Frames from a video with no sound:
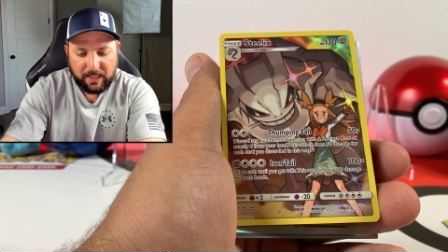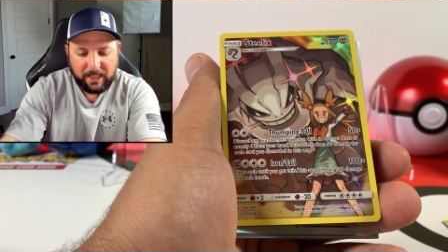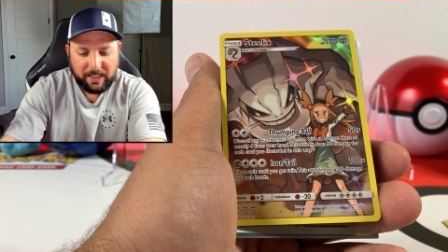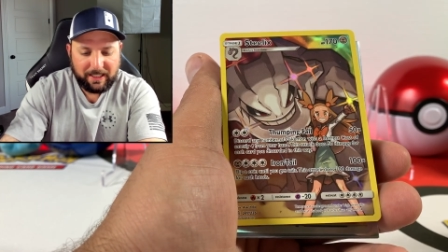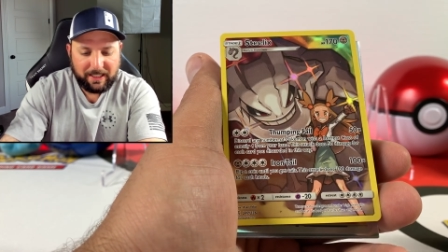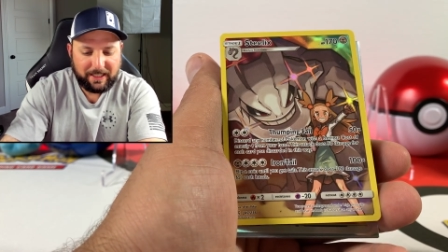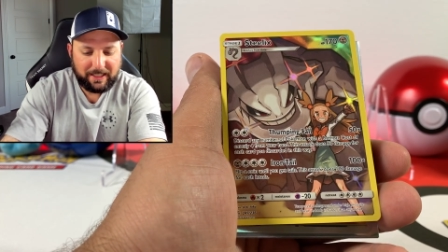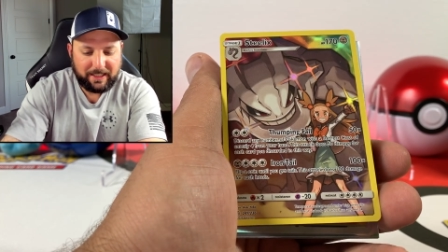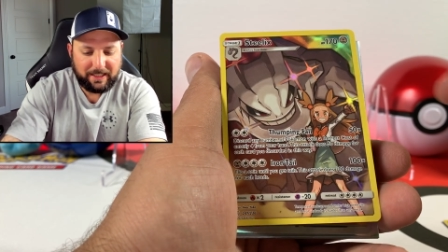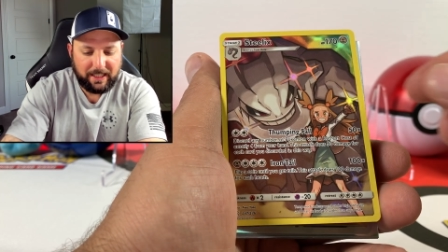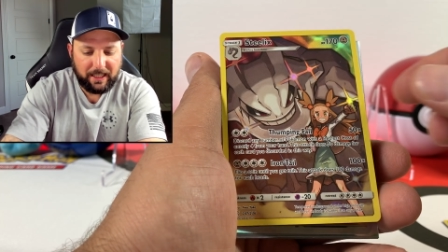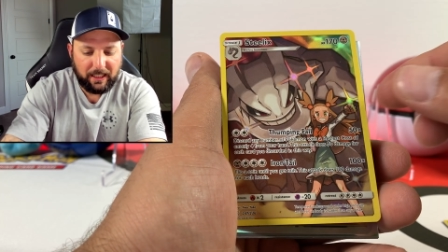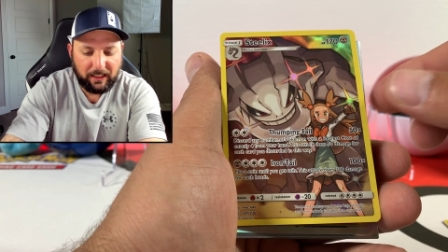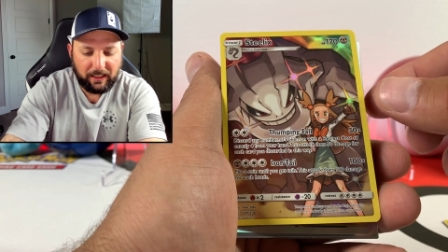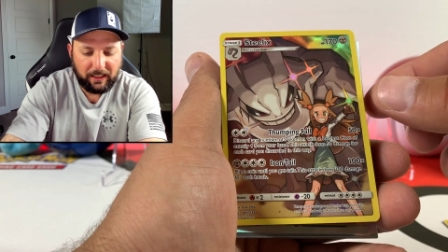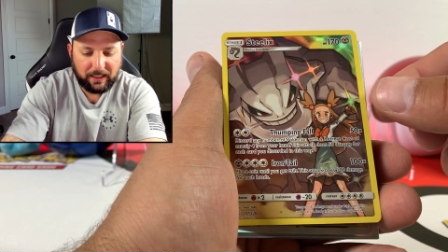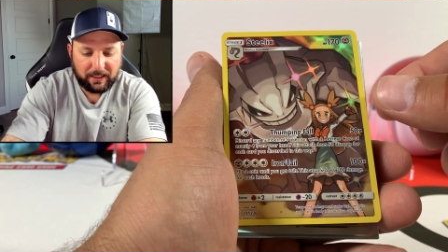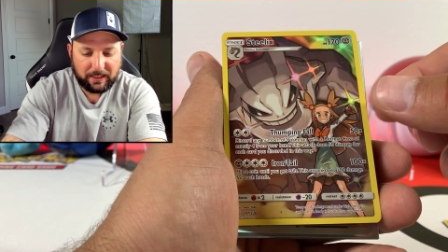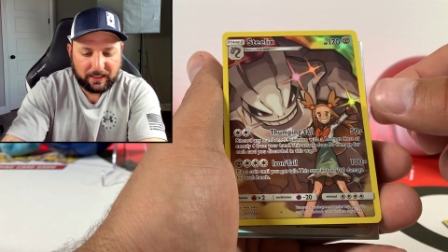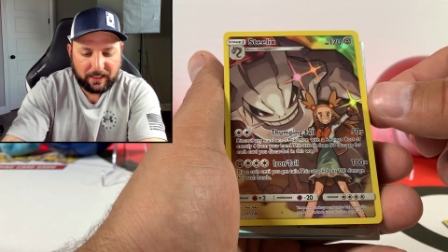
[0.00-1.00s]

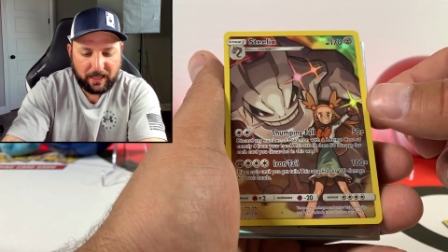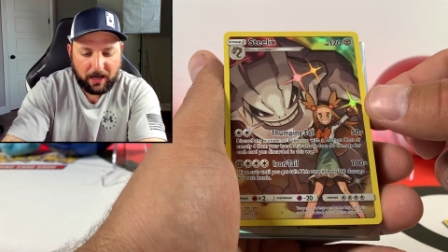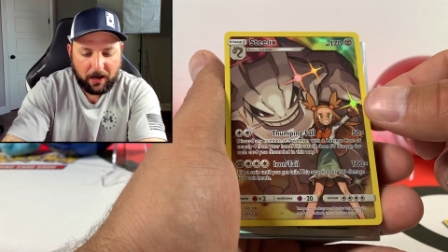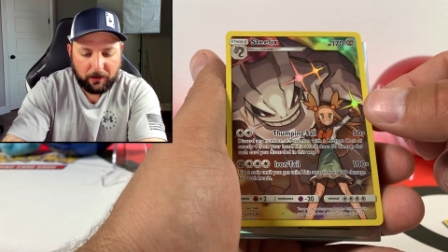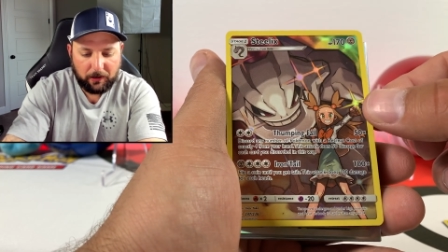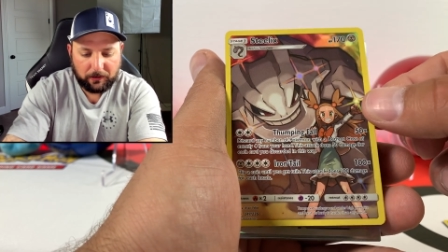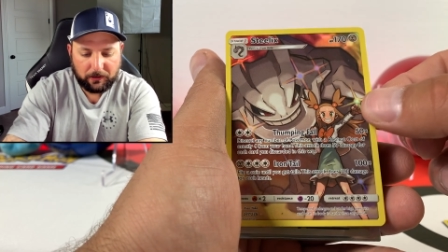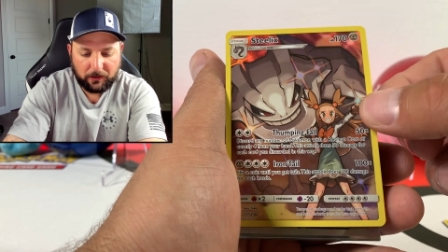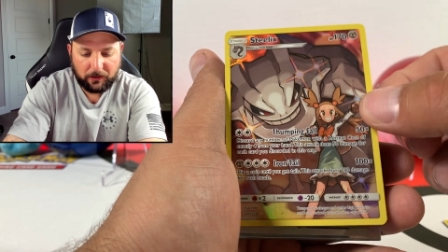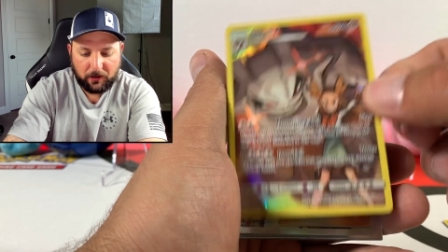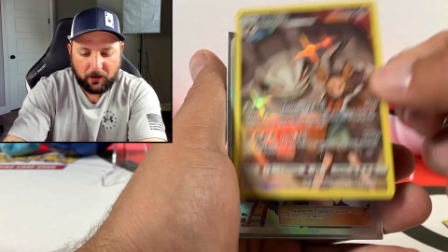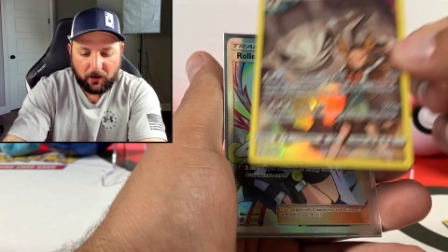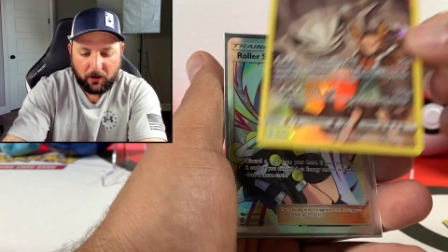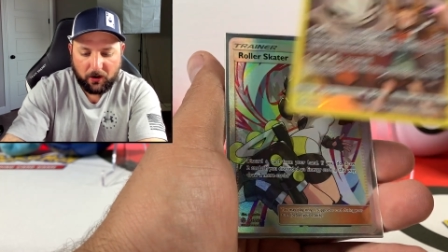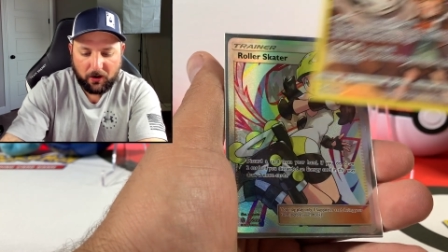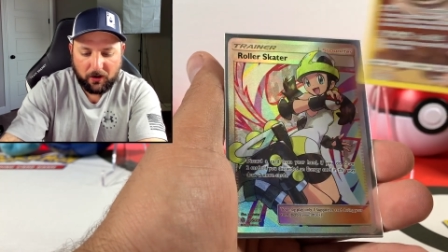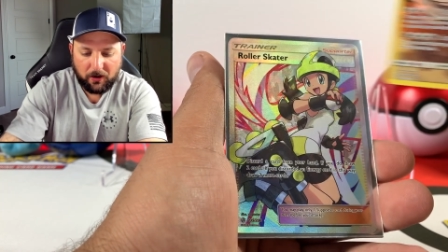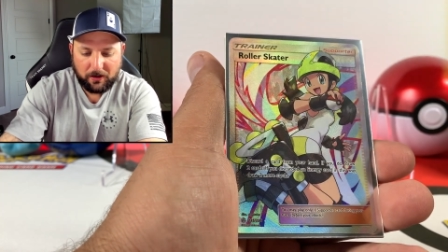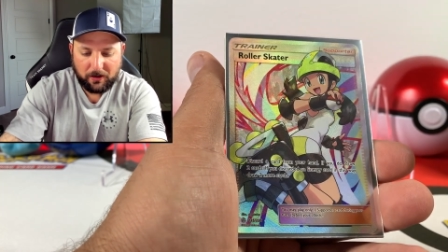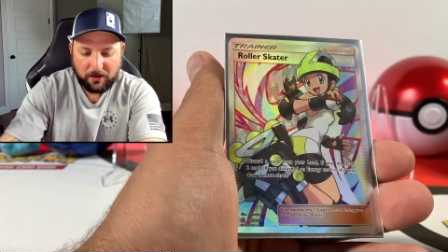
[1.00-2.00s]
Steelix character
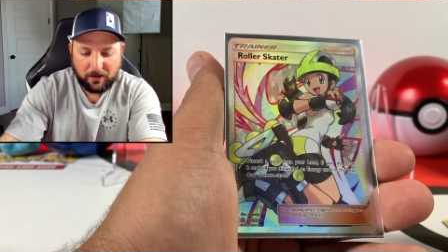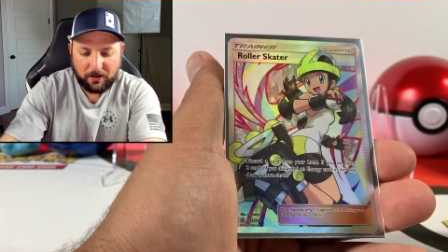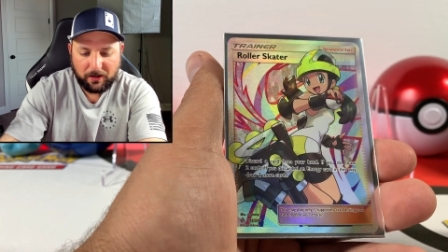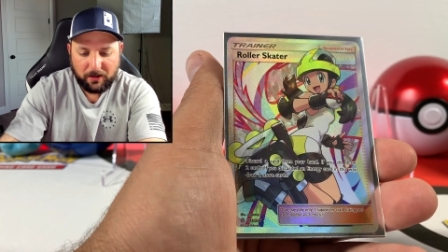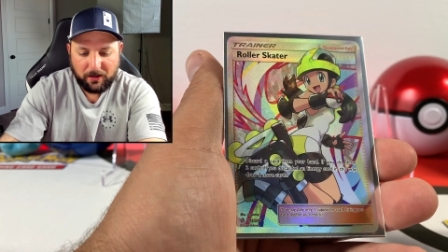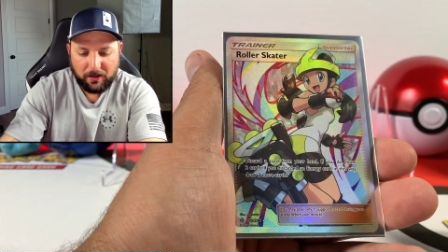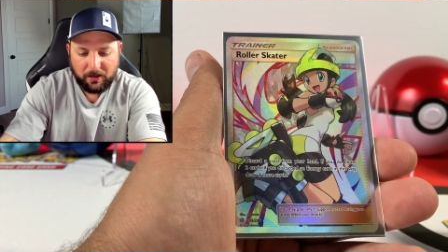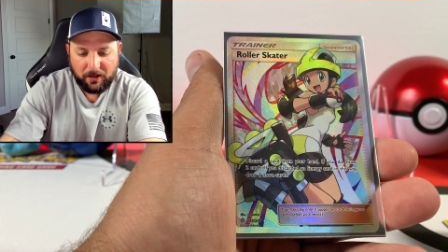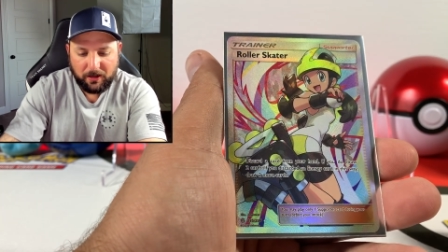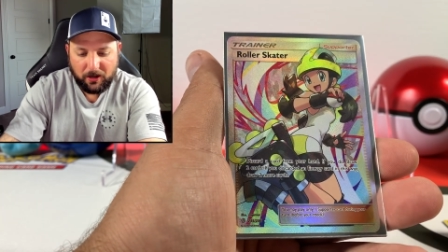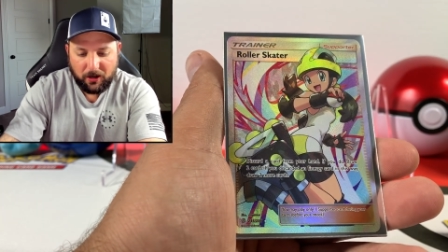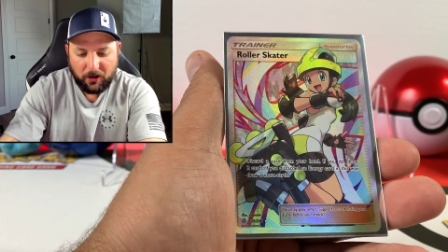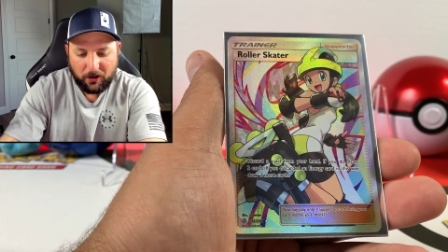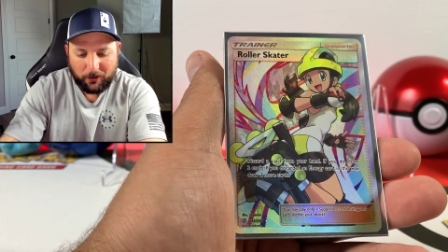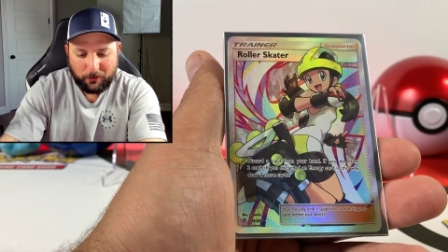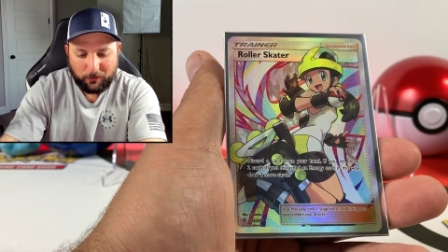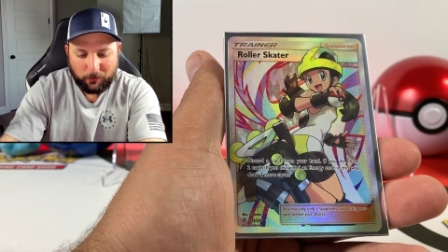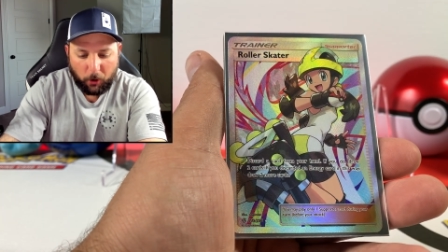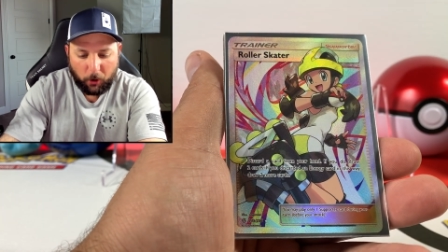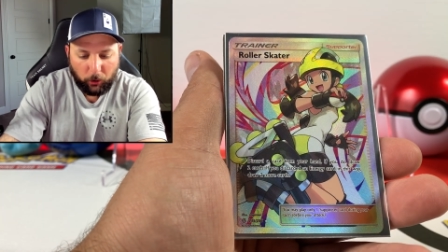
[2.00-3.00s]
card.
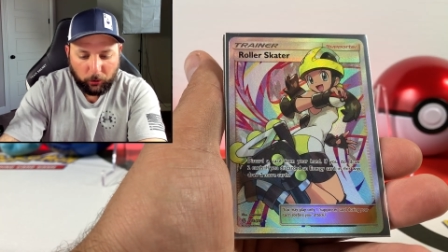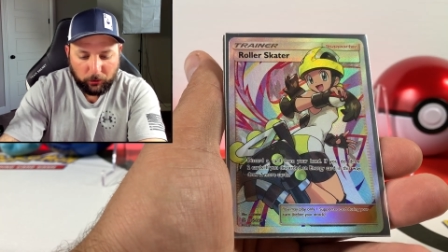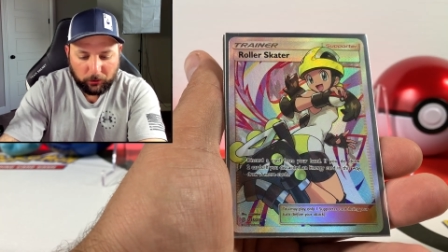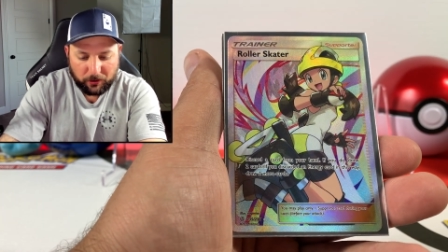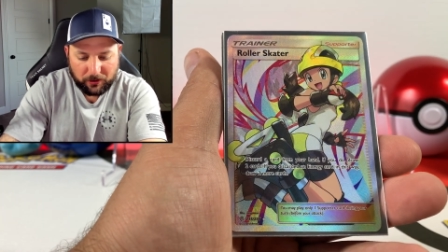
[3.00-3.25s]
Roller